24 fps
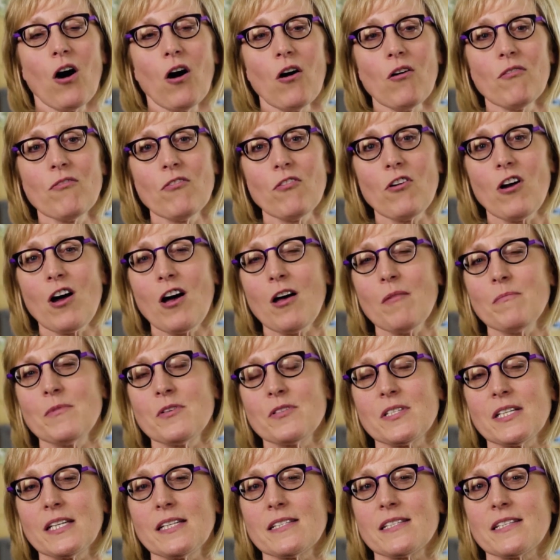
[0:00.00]
Overall,
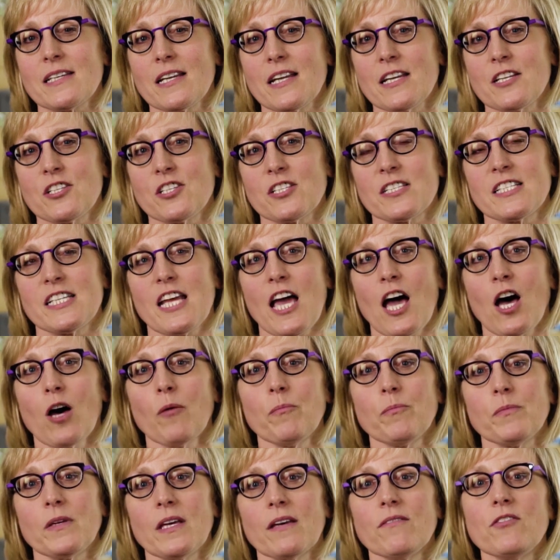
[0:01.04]
music is going to just
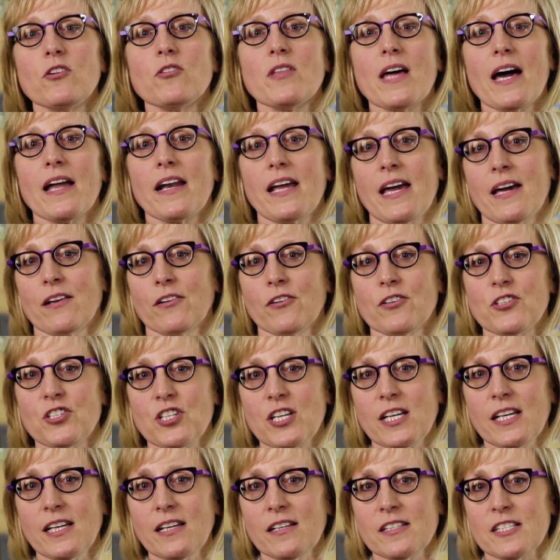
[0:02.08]
help give you that
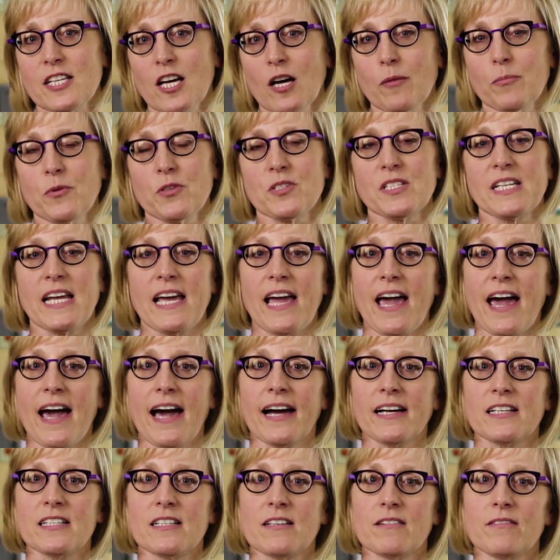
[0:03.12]
energy to help you stay
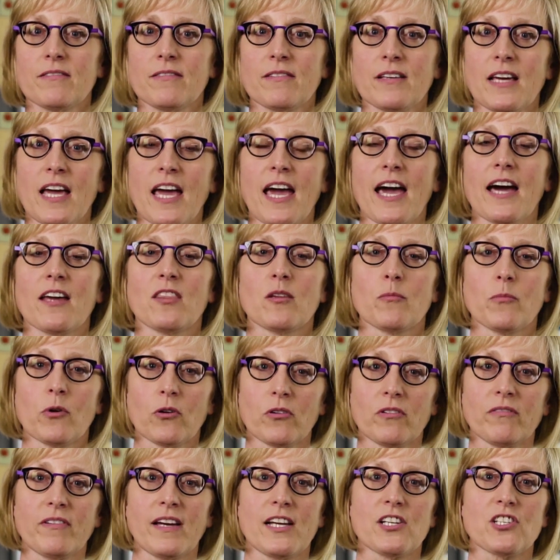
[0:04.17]
active and the
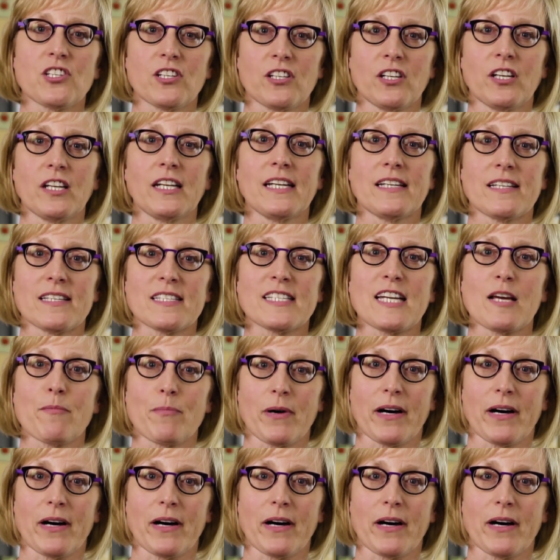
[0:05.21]
motivation you need to stay